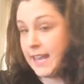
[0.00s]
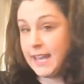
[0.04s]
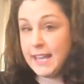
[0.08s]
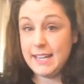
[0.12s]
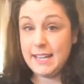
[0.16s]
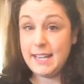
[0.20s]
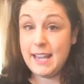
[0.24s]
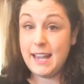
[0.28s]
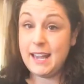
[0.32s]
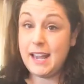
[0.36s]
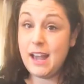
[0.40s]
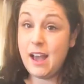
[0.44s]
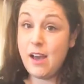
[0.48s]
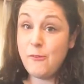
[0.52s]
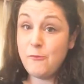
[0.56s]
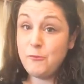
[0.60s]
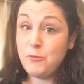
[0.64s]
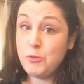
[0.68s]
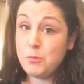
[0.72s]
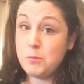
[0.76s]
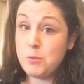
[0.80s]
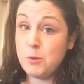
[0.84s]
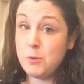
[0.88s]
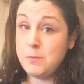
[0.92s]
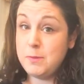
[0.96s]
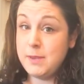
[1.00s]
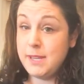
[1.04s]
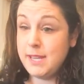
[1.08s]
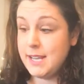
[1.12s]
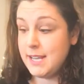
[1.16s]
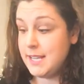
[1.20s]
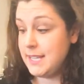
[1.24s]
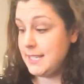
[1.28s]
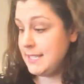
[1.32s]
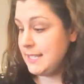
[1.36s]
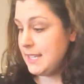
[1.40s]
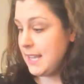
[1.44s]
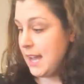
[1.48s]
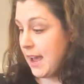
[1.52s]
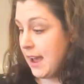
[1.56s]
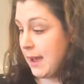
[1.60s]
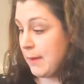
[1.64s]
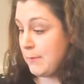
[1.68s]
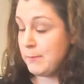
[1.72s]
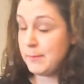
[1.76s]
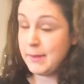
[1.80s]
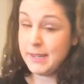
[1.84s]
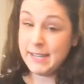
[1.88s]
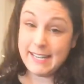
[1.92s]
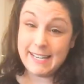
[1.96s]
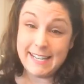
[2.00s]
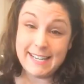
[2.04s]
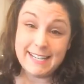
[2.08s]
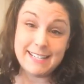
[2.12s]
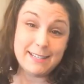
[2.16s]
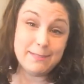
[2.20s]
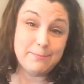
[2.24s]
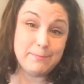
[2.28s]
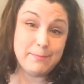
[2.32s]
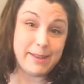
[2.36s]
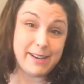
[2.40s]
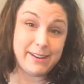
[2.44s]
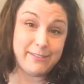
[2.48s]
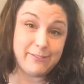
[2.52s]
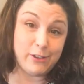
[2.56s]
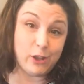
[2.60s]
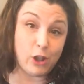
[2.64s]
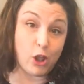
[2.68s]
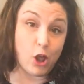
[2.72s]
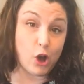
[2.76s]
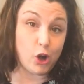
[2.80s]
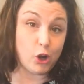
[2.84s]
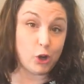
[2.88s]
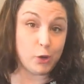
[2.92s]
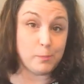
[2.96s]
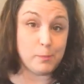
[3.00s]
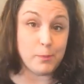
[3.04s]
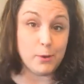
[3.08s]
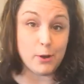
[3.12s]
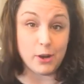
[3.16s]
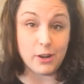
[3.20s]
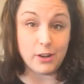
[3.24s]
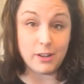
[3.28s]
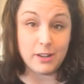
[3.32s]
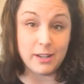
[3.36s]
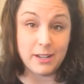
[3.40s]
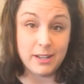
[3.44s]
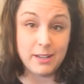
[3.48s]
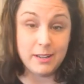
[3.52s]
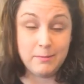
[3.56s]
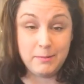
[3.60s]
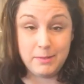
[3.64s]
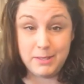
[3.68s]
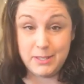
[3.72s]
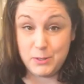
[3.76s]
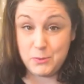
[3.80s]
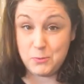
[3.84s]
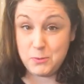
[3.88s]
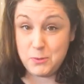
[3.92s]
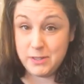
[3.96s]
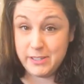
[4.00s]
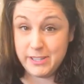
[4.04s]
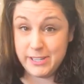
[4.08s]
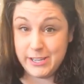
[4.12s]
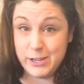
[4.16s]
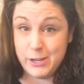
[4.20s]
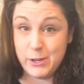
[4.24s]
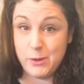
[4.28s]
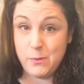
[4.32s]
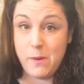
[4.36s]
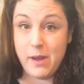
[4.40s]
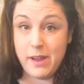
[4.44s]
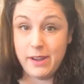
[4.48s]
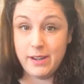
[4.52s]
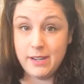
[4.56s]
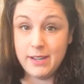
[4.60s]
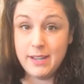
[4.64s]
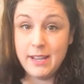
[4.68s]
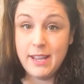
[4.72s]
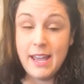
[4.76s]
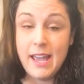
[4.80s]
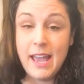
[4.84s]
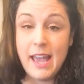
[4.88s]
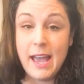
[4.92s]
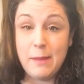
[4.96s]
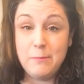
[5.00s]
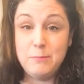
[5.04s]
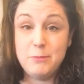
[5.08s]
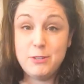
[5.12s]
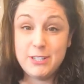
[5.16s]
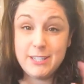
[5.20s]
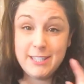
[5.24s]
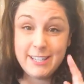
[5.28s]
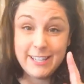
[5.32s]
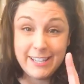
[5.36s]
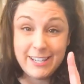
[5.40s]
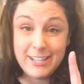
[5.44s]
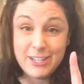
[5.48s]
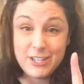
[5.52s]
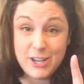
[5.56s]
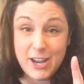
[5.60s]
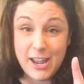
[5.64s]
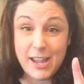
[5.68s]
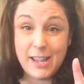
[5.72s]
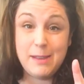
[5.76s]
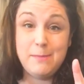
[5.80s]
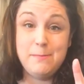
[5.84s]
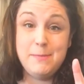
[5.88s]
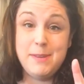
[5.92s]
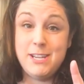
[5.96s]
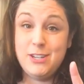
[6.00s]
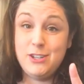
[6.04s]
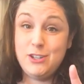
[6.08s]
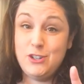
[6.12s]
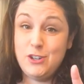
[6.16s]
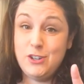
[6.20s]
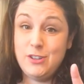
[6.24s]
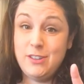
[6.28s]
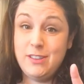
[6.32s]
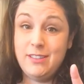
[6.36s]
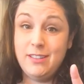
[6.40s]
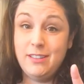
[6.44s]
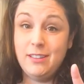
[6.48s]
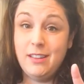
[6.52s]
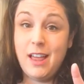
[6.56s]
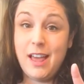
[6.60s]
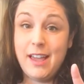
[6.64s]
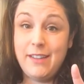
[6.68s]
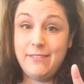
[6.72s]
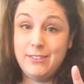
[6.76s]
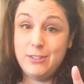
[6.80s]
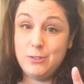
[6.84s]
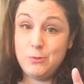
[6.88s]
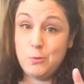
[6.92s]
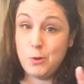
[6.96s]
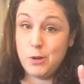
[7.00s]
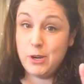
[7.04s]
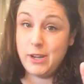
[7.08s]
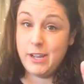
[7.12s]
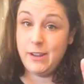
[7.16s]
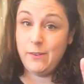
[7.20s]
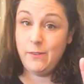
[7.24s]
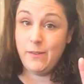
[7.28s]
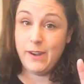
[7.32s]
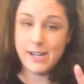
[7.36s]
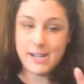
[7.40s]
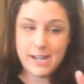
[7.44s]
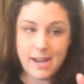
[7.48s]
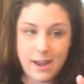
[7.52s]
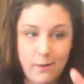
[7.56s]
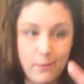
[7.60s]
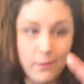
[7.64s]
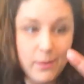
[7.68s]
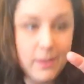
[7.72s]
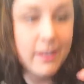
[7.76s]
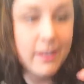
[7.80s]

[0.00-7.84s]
Get comfortable because it is a bit of a longer book. It's a really good one. I'm just going to check and make sure that the live is working right now.